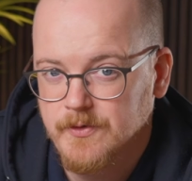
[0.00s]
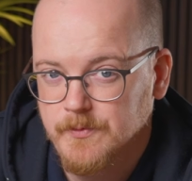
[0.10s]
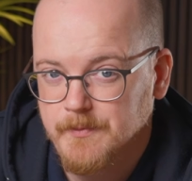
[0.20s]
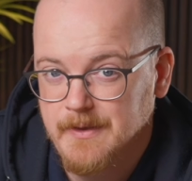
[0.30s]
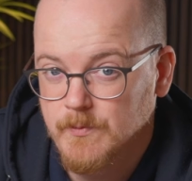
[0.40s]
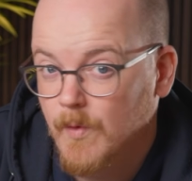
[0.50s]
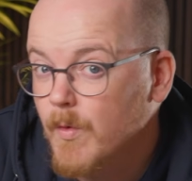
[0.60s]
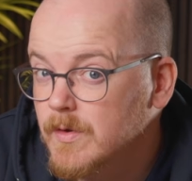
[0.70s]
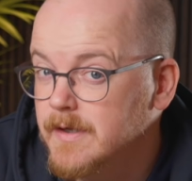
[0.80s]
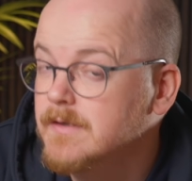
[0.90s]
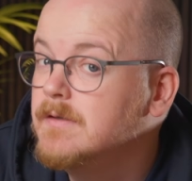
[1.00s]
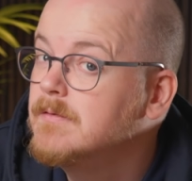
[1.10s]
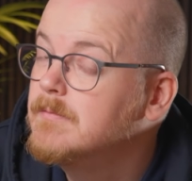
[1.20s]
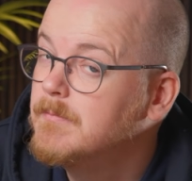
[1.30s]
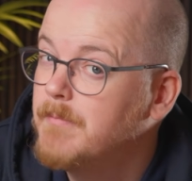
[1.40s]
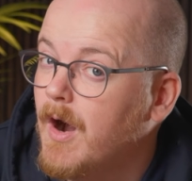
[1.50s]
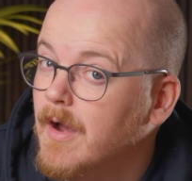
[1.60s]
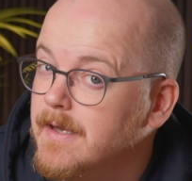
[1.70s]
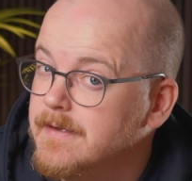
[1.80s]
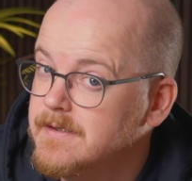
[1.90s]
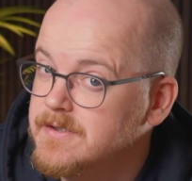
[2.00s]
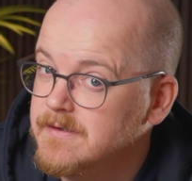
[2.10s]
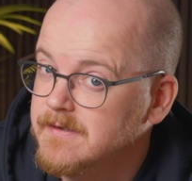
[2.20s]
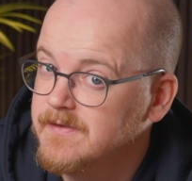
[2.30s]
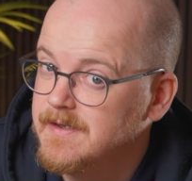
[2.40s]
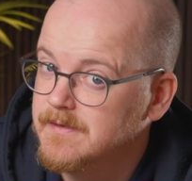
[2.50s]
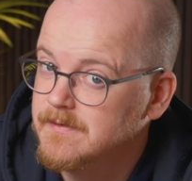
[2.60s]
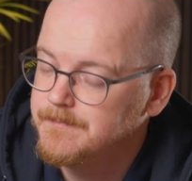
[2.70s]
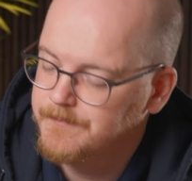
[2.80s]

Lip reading: to be woken by a digital signal.